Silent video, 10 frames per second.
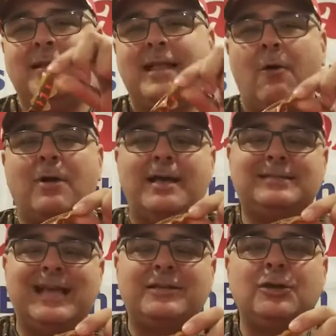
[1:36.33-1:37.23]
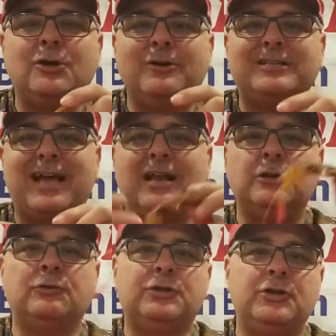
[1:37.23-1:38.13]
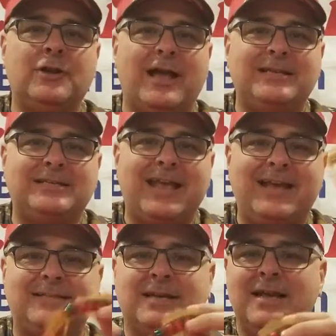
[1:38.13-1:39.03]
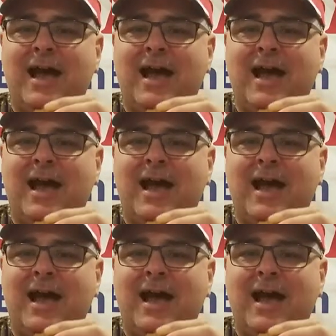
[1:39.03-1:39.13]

Now, when I say new, it's kind of new to the United States.